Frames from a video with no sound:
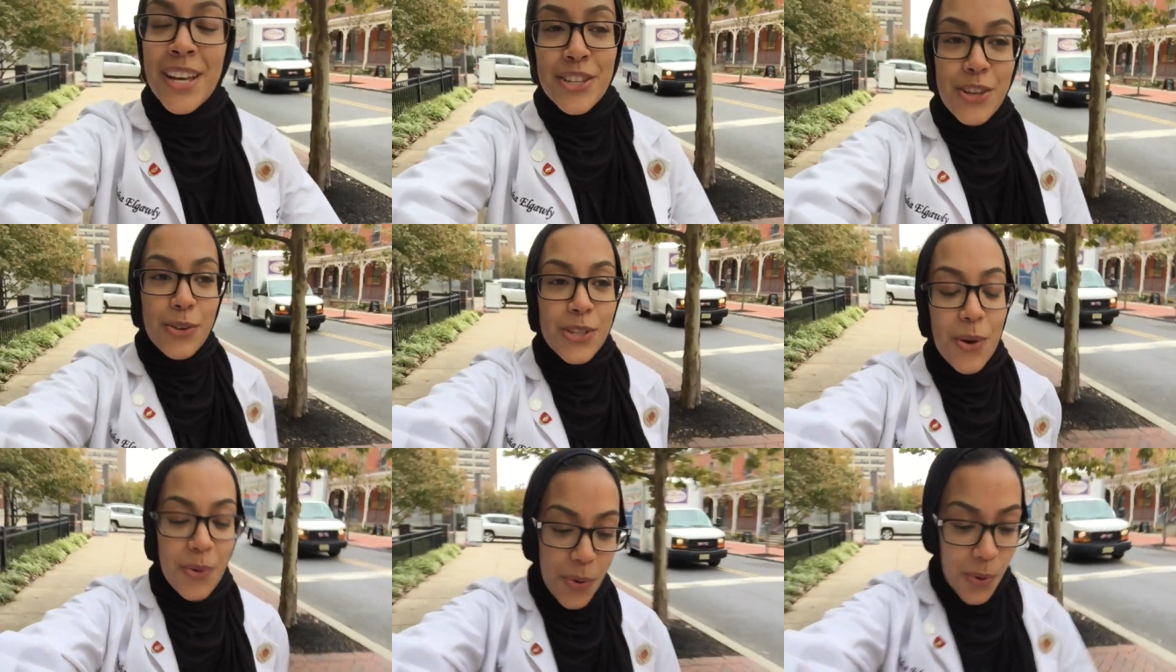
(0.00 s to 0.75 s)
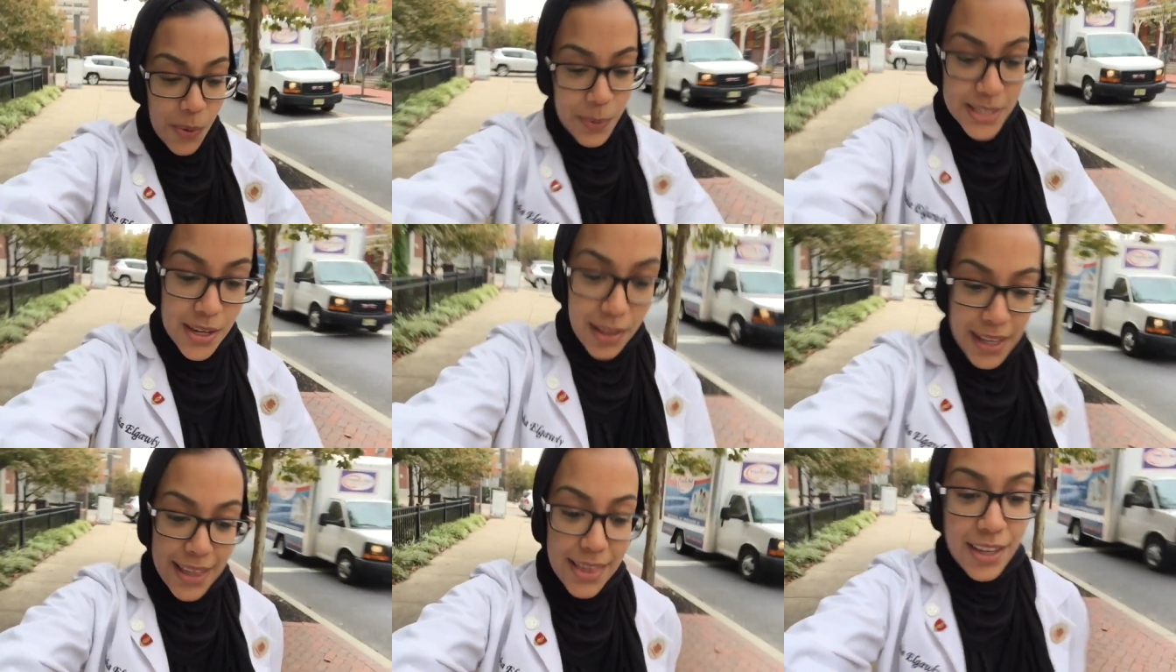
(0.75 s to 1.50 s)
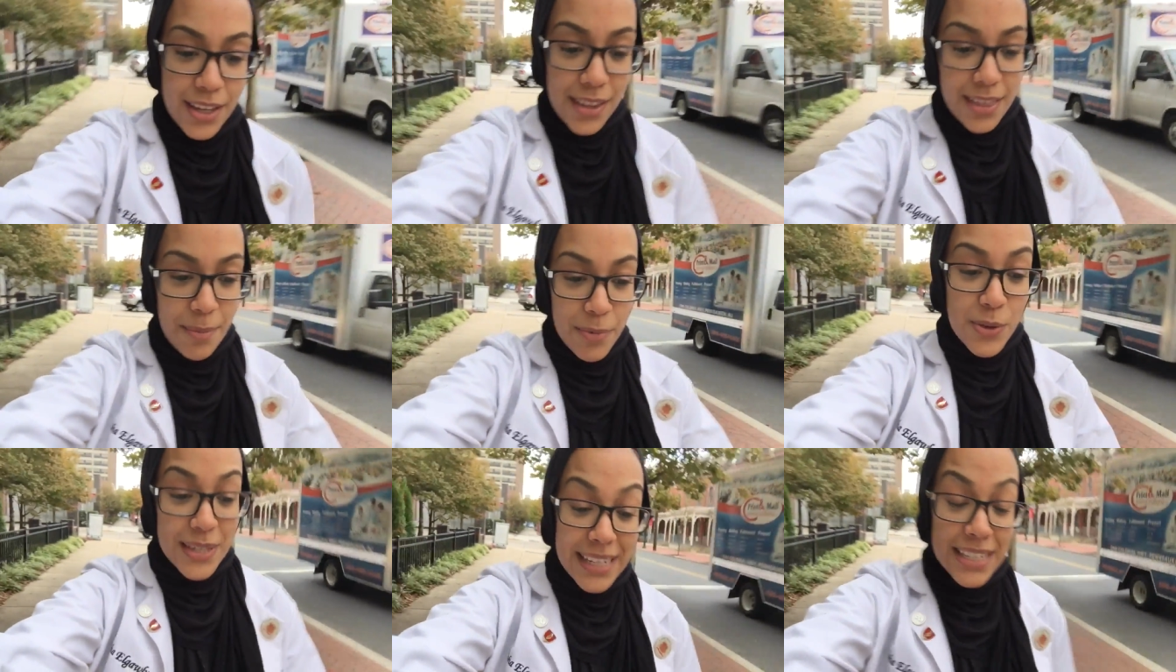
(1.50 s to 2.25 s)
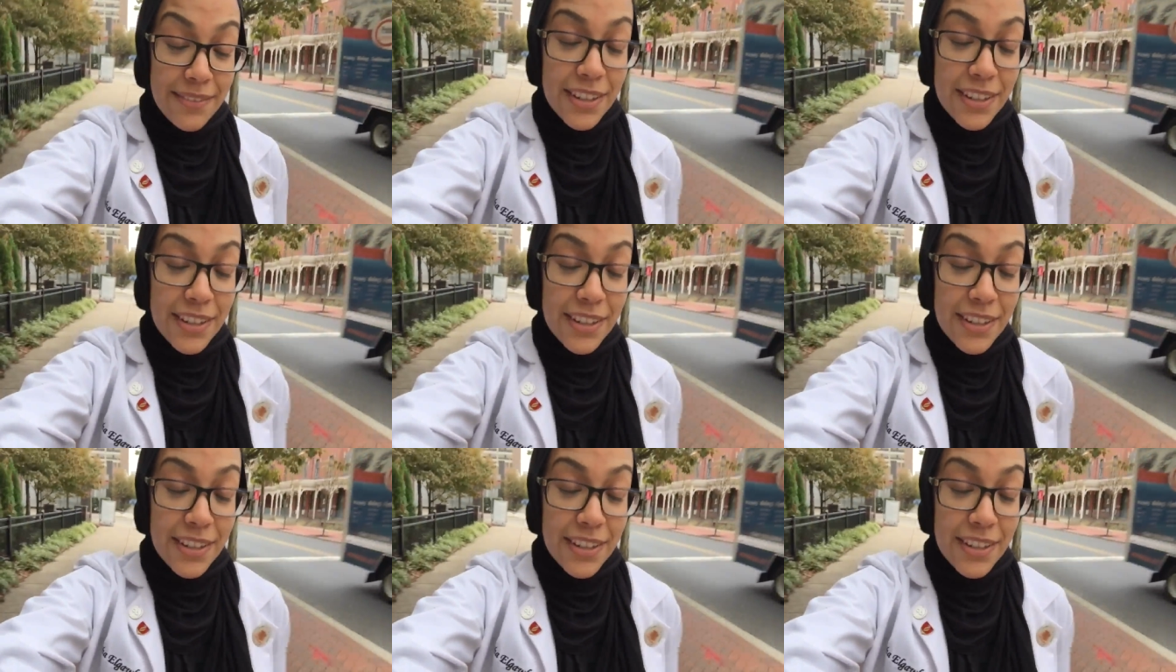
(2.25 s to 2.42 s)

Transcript: So, so cool. We saw like them using a Da